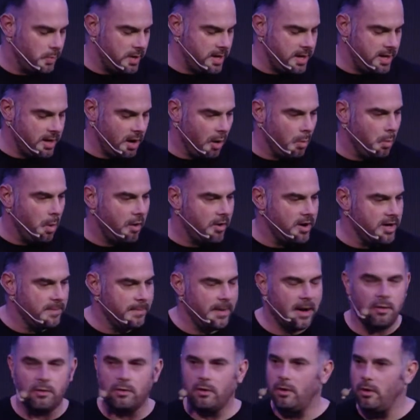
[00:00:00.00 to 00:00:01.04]
We are worried
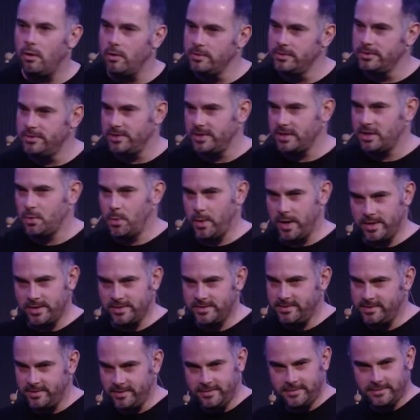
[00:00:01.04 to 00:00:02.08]
about
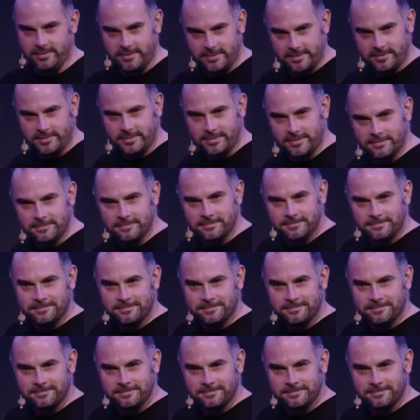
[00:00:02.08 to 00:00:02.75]
consequences.